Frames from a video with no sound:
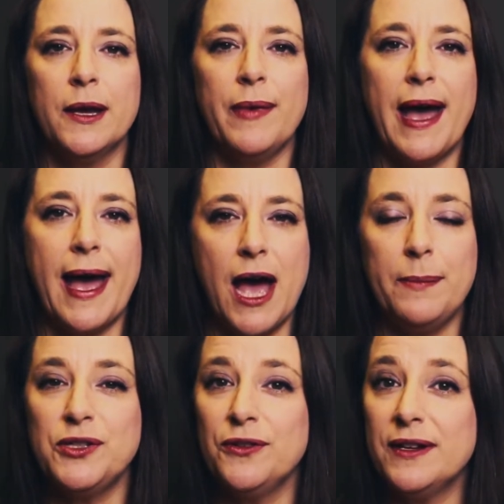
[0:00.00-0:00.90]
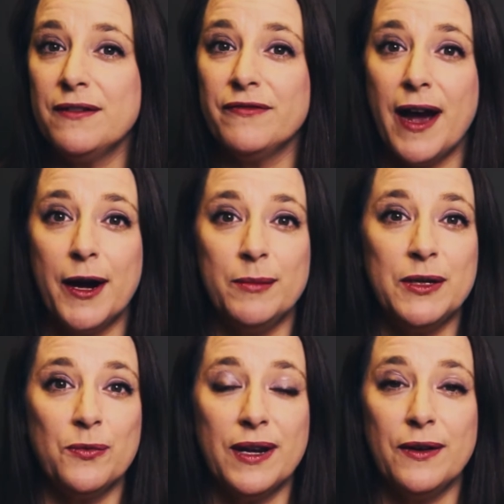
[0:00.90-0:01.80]
Perhaps you're in an
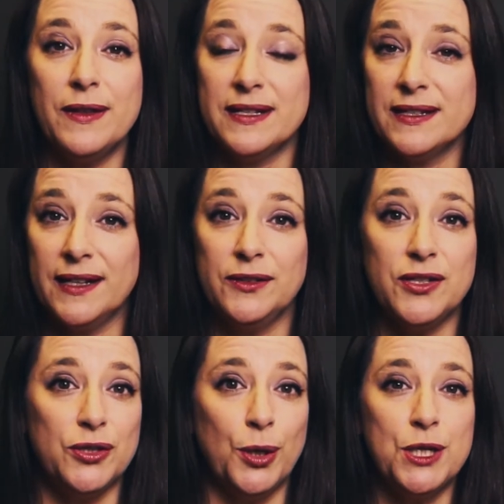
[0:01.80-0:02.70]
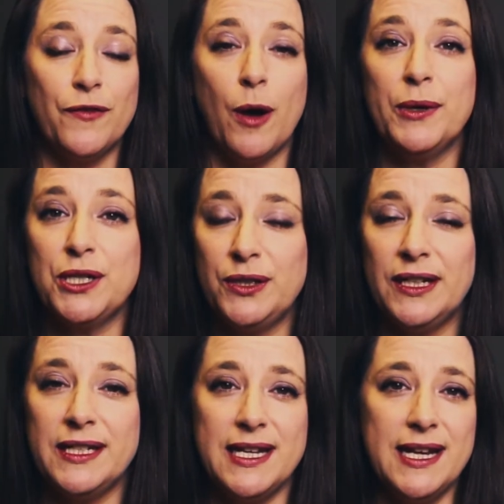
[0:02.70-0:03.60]
environment where there's a sudden surge of
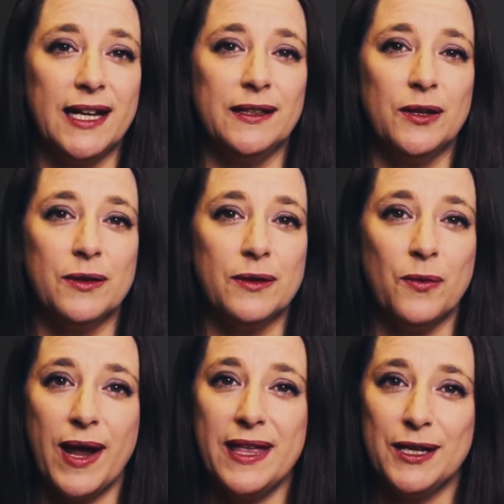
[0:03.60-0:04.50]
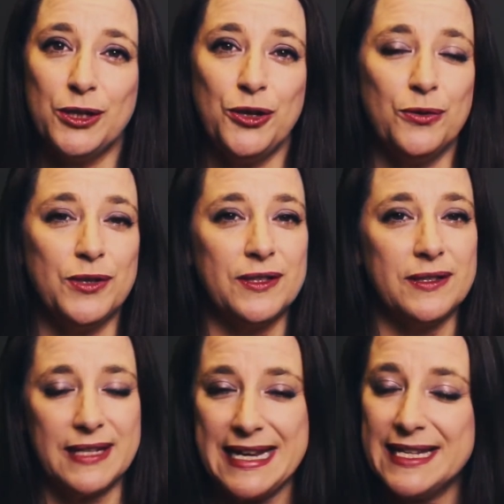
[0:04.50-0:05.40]
opportunity, and the way that you
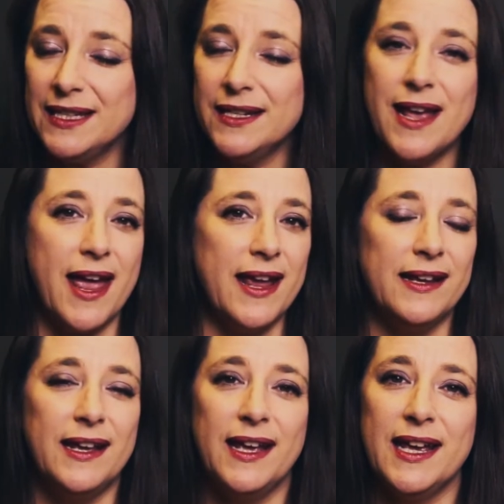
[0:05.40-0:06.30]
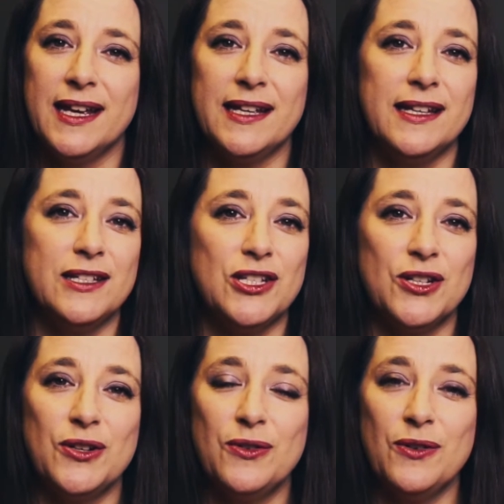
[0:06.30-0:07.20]
seize the day is
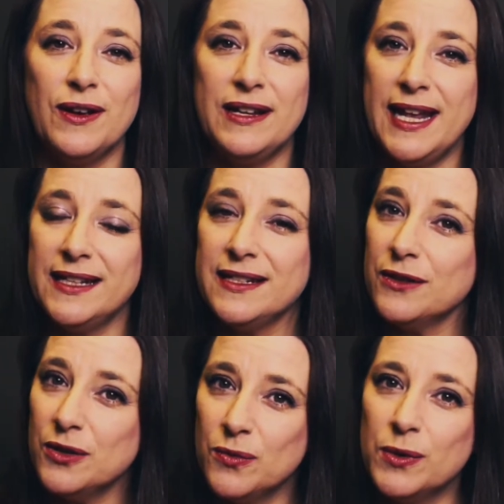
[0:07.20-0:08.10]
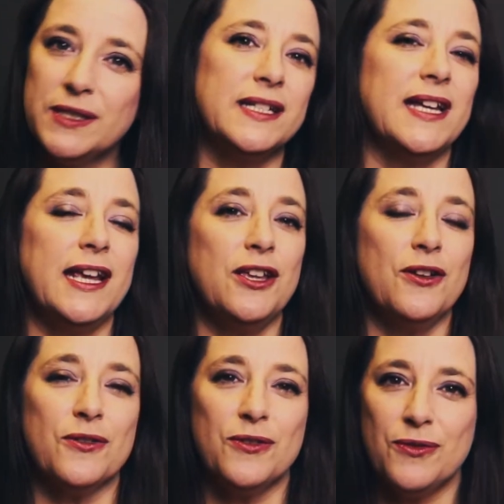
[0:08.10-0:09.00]
to let the water take
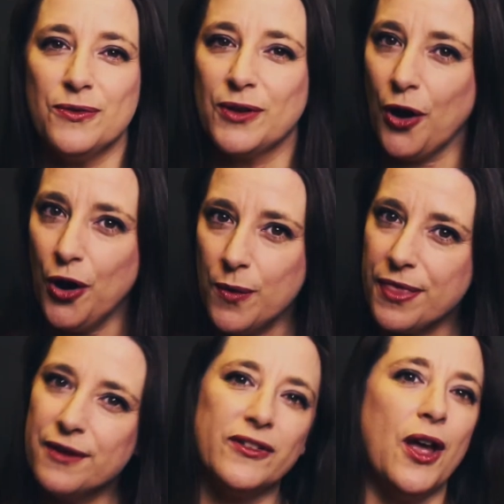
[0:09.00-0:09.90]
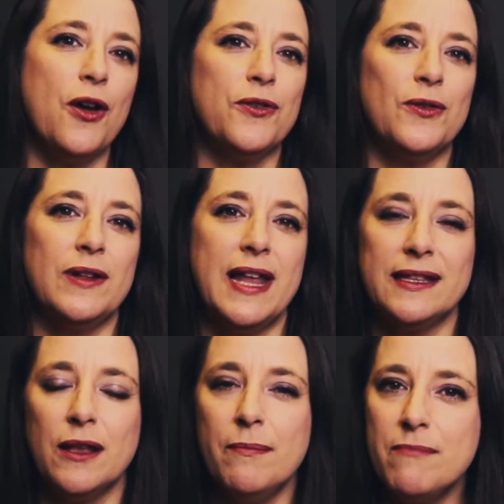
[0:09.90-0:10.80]
you. You go with the flow. You
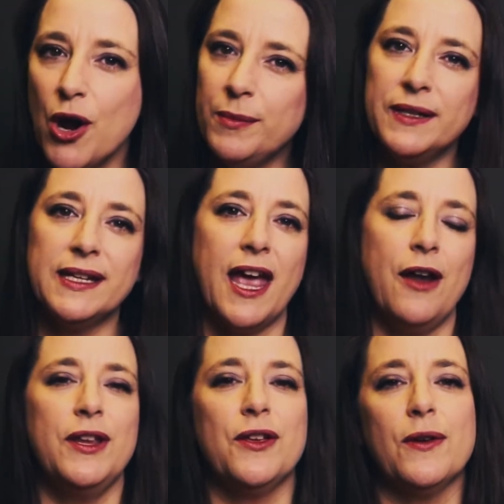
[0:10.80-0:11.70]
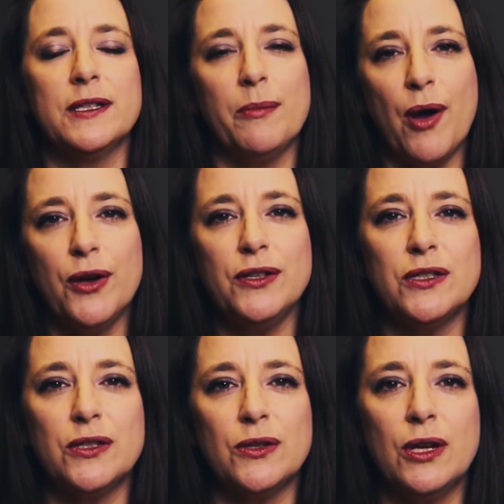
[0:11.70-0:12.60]
let the moment carry you, as opposed
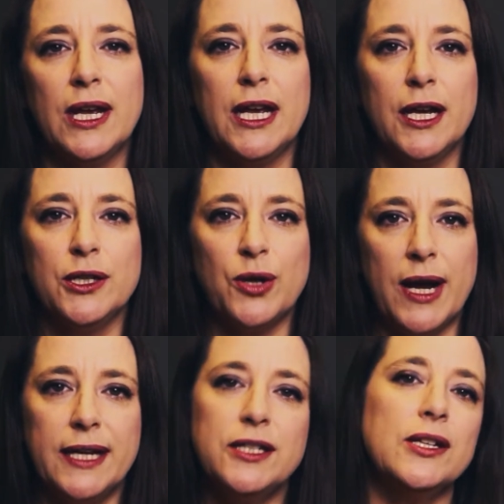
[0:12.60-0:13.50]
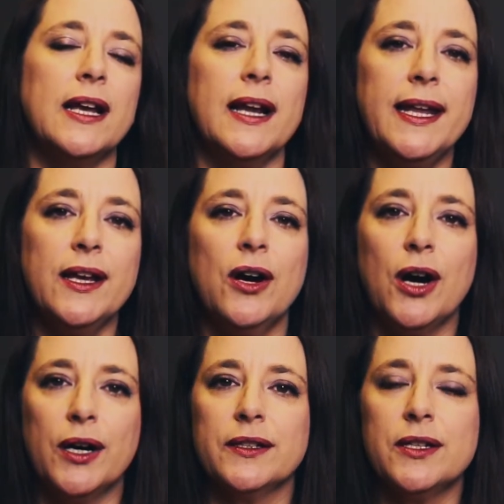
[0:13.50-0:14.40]
to trying to cling
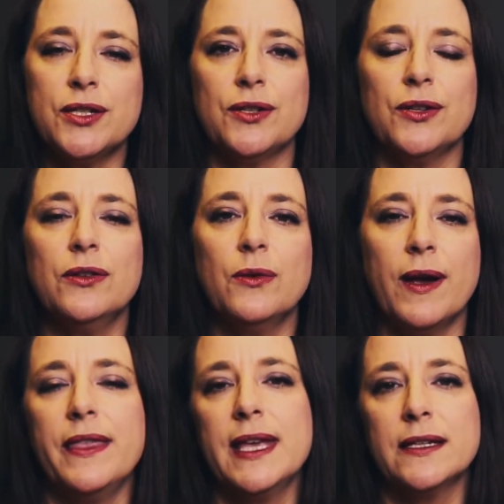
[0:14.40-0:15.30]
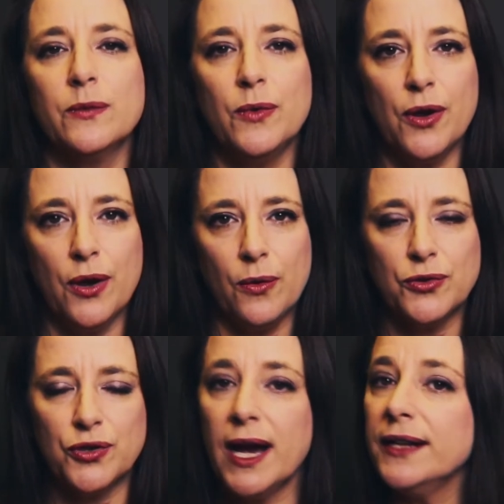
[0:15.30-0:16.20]
on to the way things were, or
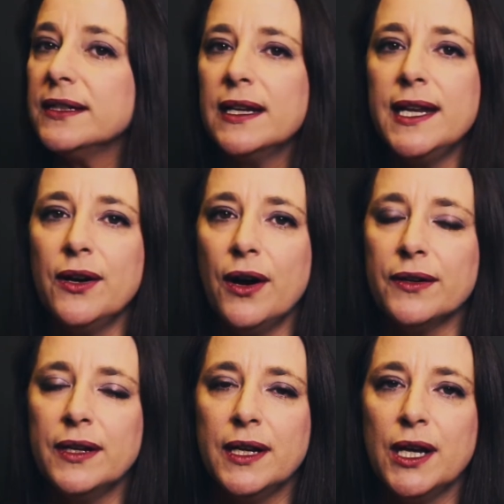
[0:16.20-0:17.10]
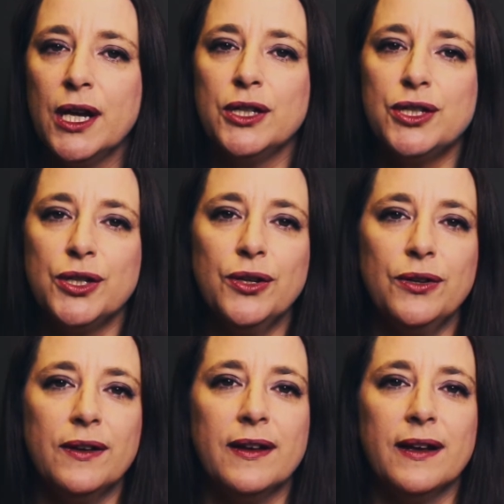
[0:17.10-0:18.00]
trying to cling on
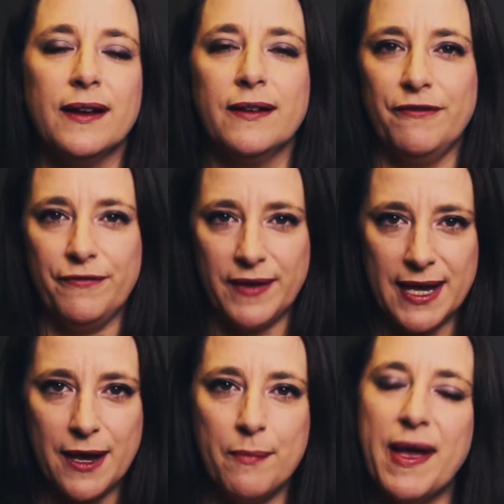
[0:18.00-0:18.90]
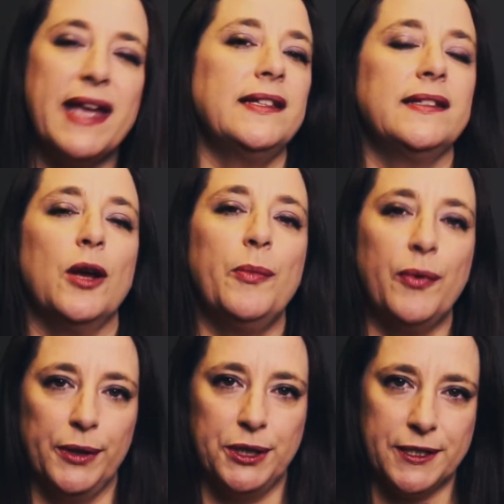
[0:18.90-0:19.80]
to fear-based
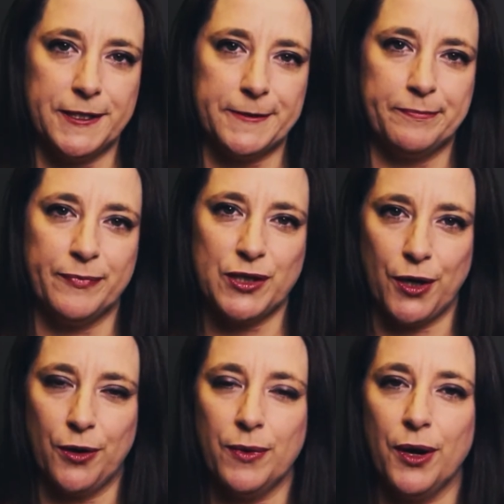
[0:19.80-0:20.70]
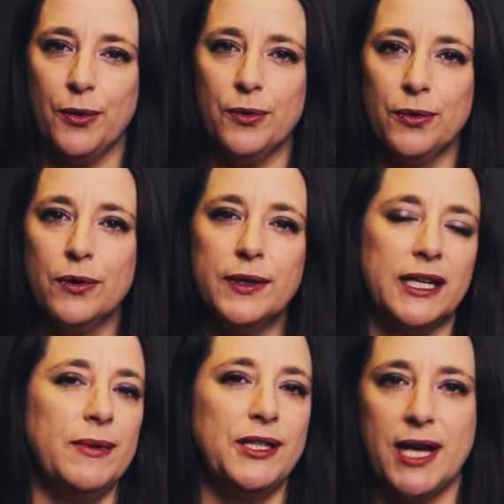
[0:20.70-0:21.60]
approaches. So we are all going
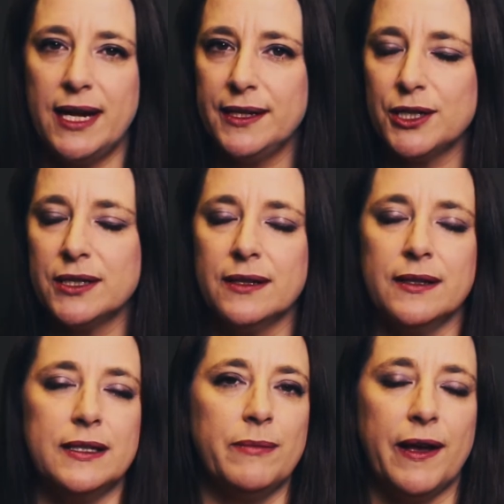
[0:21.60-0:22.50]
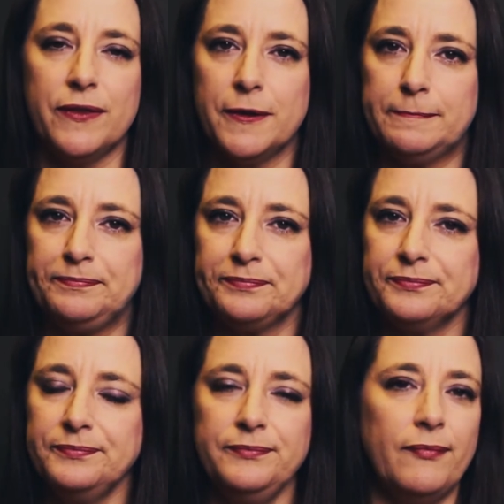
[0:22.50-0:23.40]
to be challenged this month
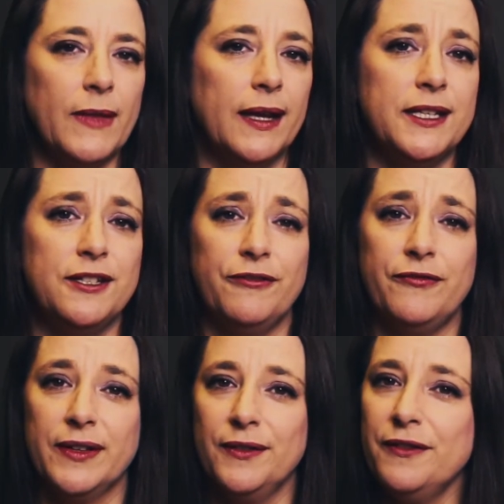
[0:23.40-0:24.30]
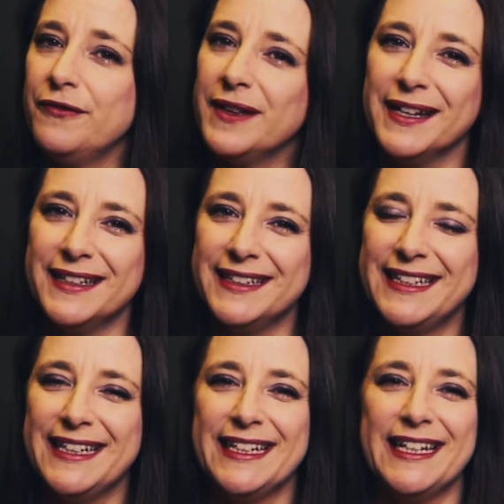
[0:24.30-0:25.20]
to feel the fear
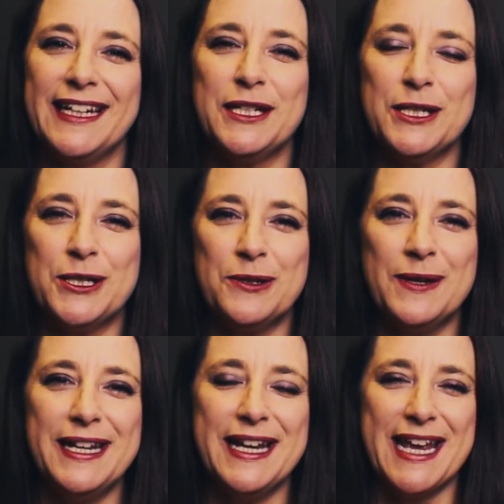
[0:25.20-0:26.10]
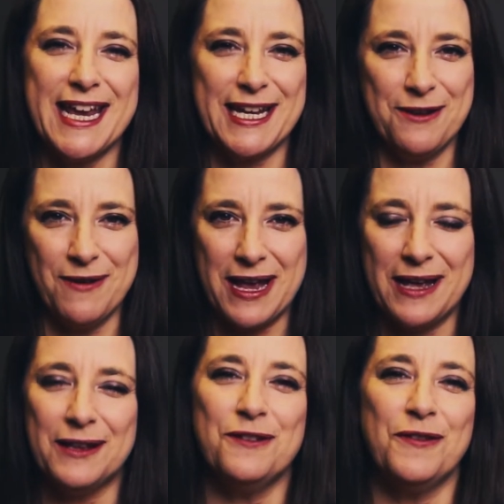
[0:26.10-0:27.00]
and do it
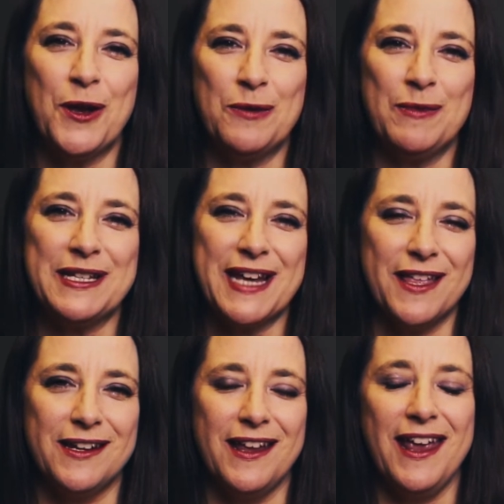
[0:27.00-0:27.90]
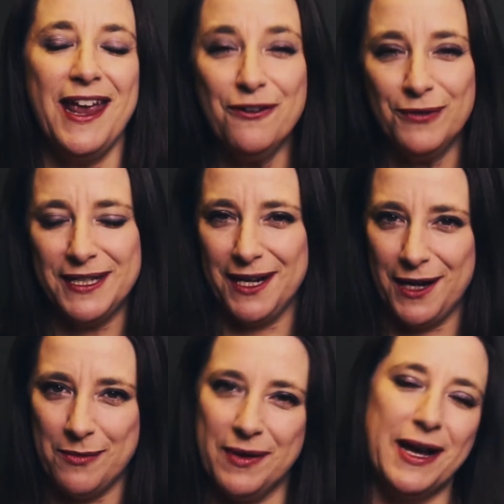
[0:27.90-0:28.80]
anyway. You've heard me say that every
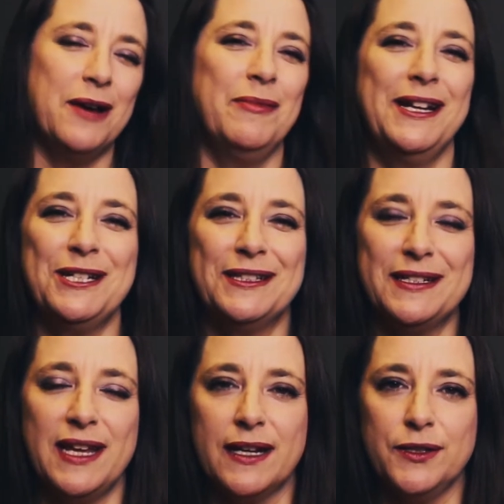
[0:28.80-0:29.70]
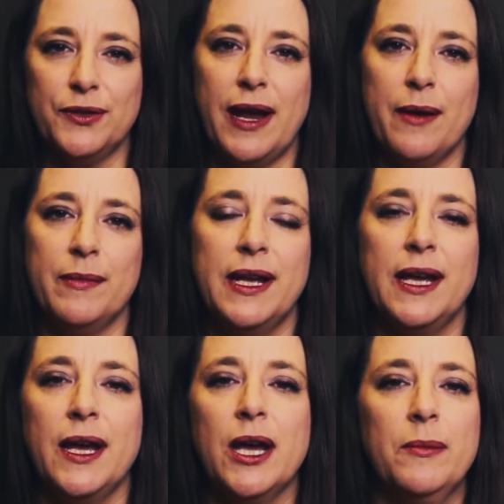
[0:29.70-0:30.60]
time I mention this hexagram,
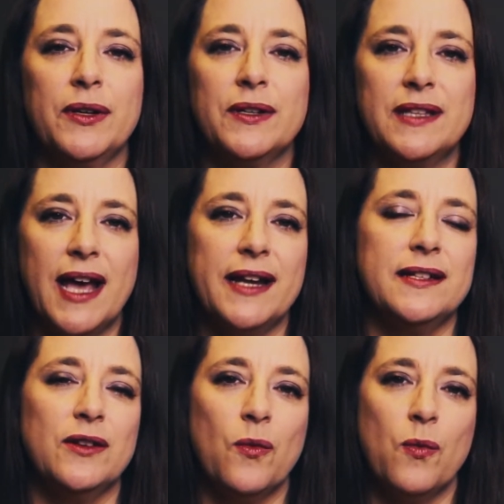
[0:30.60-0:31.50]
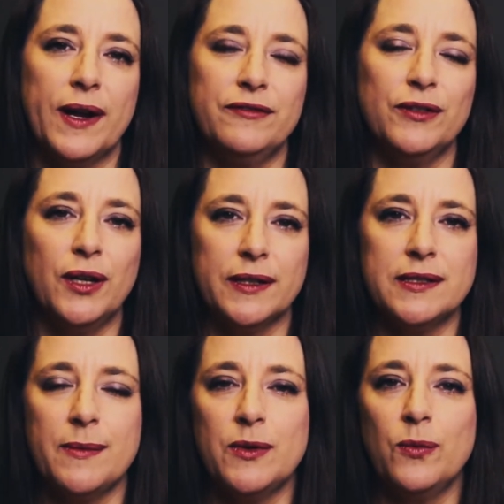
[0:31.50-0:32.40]
because that is a wonderful
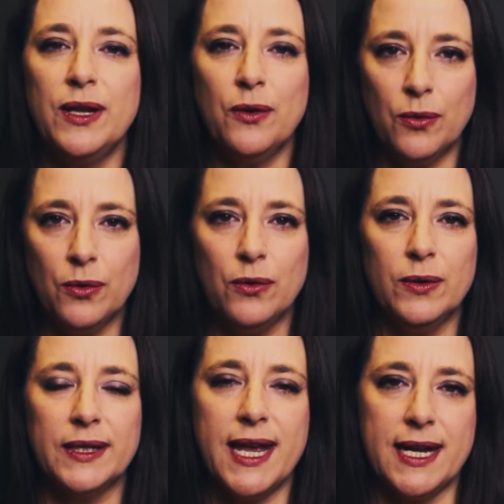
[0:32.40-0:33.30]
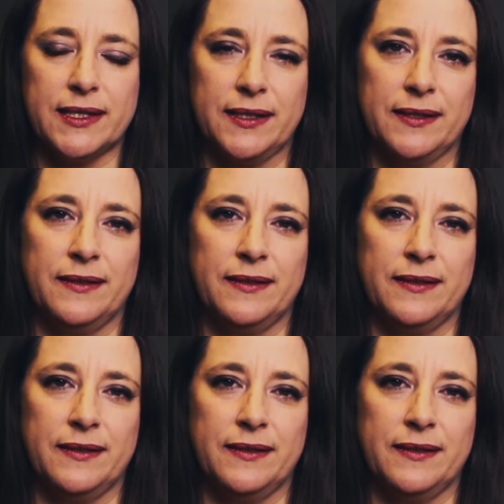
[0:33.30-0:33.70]
concept we all get.